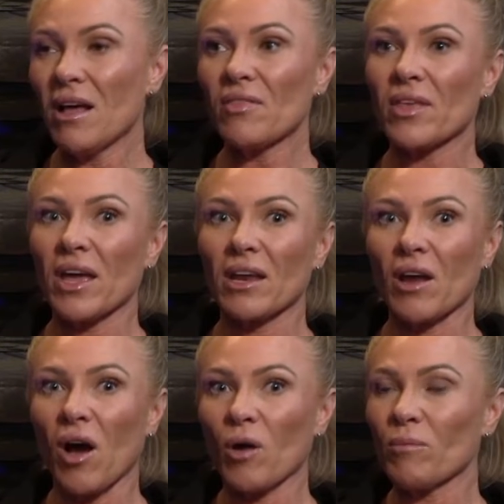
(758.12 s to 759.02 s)

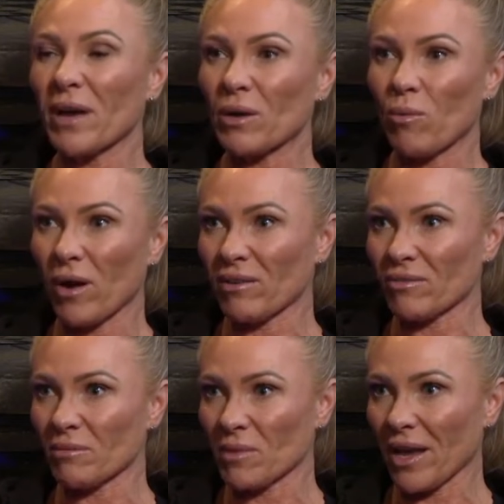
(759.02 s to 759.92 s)
then I will make one of
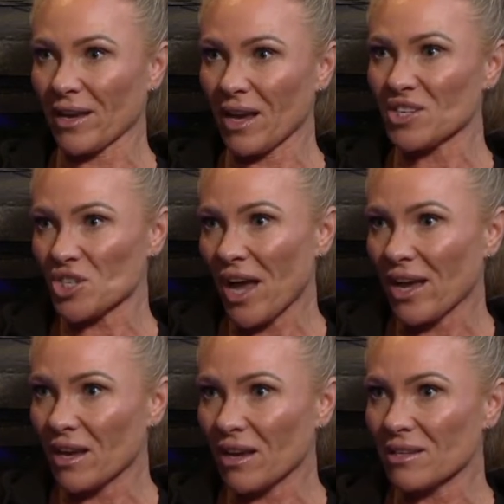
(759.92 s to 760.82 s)
them like a
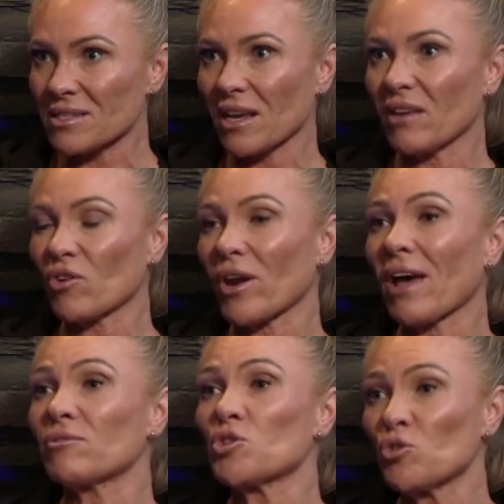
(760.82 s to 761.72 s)
shake and say you've got to
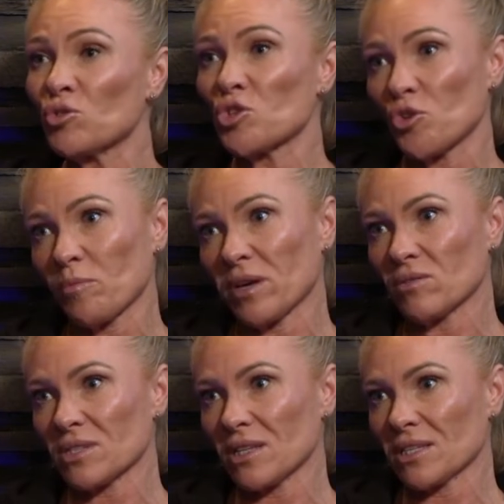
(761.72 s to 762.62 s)
have 2 chew
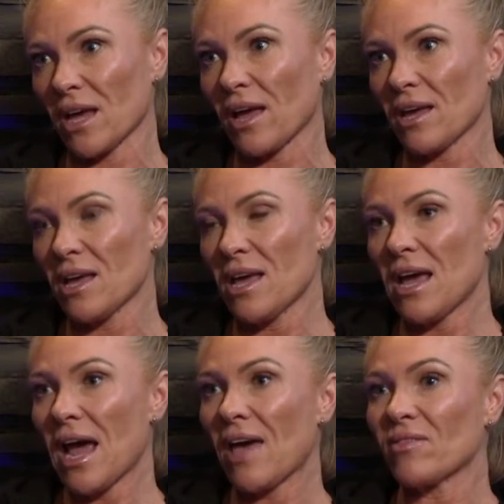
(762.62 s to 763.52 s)
meals in the day.
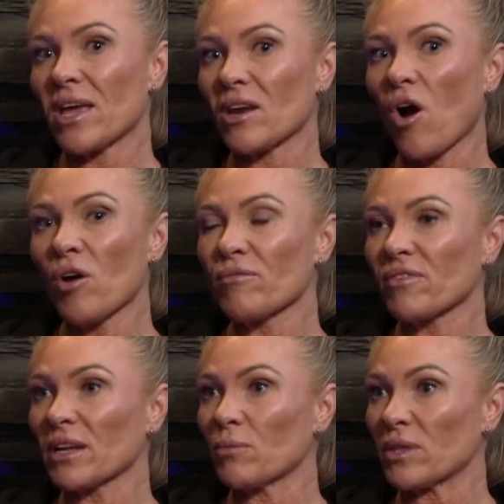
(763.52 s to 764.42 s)
And then
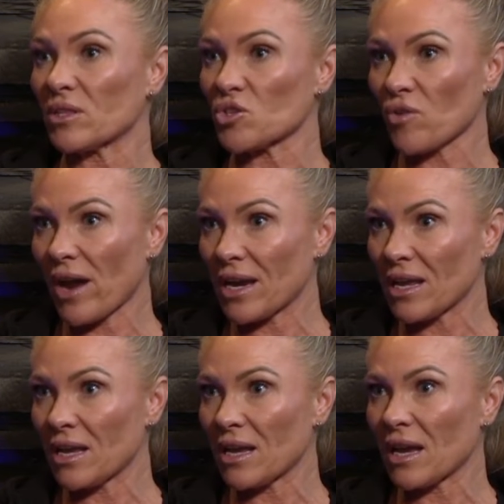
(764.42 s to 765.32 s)
hopefully with the
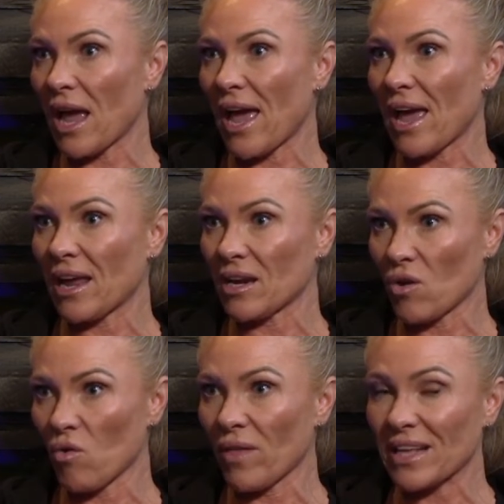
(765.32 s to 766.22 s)
training and
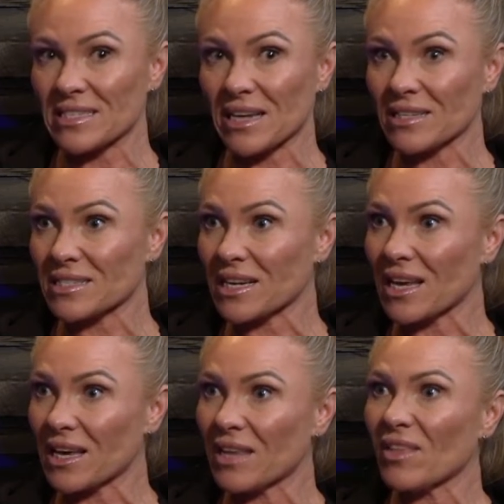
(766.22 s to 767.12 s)
all that starts to
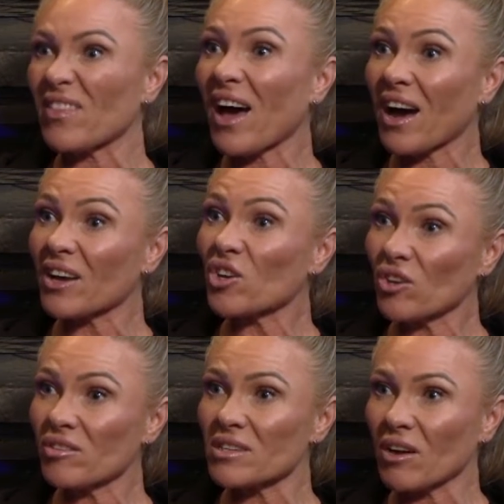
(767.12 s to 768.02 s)
kick in, then the hunger
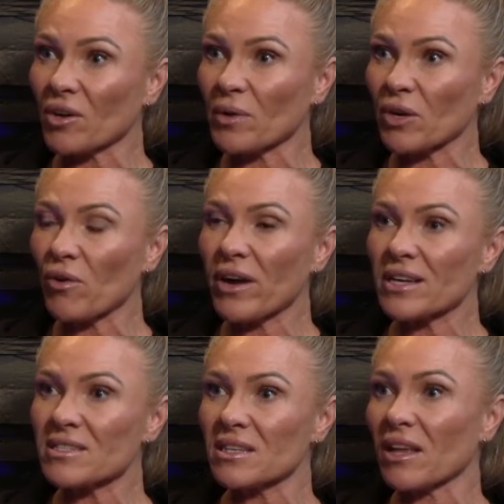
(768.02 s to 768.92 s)
cues are going to
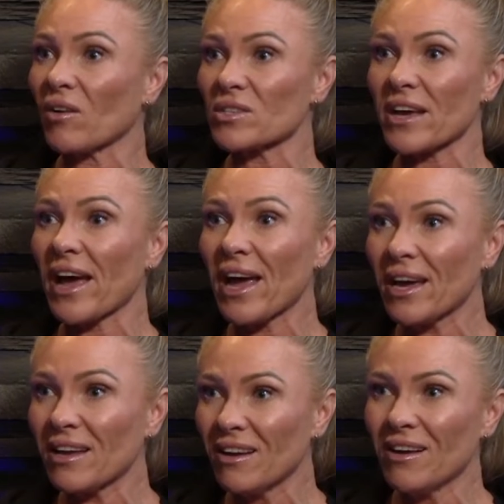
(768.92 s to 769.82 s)
increase and they'll say,
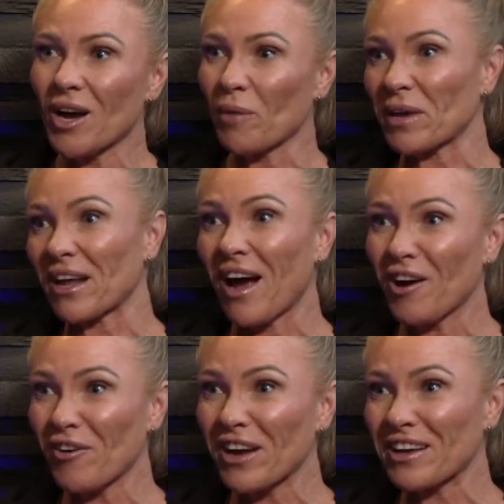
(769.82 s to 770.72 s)
hey, I'm getting
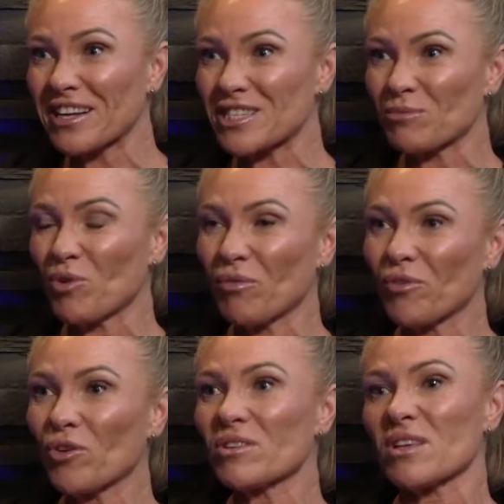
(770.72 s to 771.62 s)
hungry, I need some more
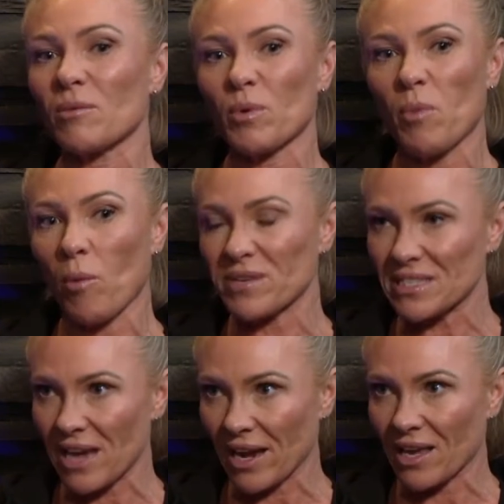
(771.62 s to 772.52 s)
food. So then we pop a
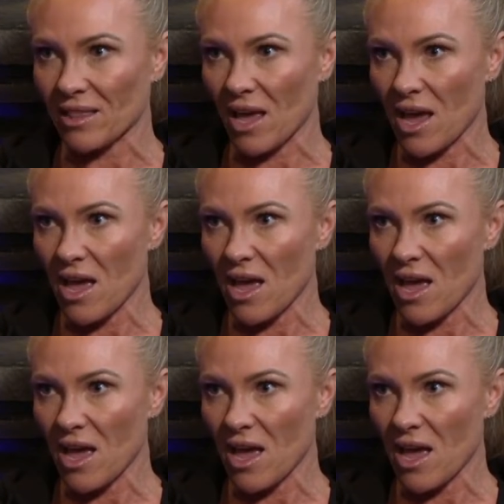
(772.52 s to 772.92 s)
snack in there